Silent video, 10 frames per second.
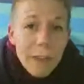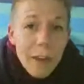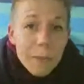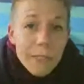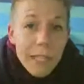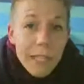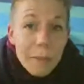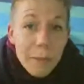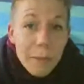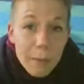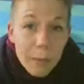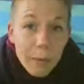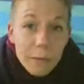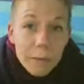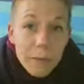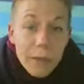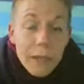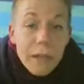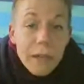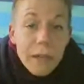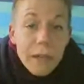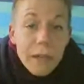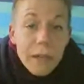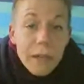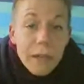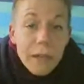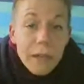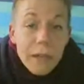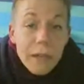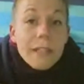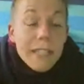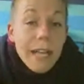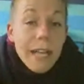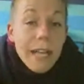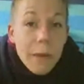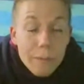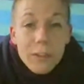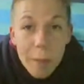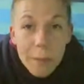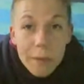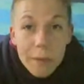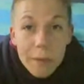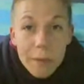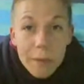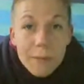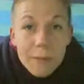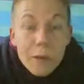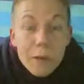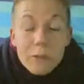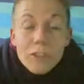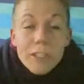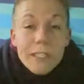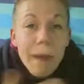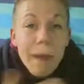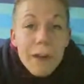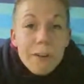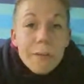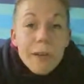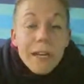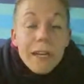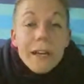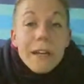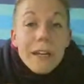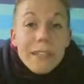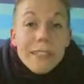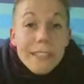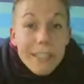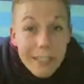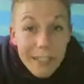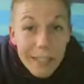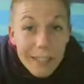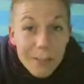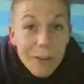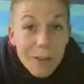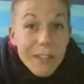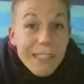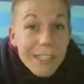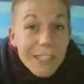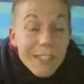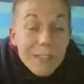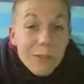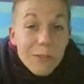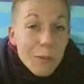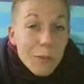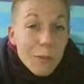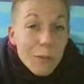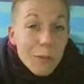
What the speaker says: 95% of the people that stick it out and to the top. So it's just a matter of being consistent. So if consistent for you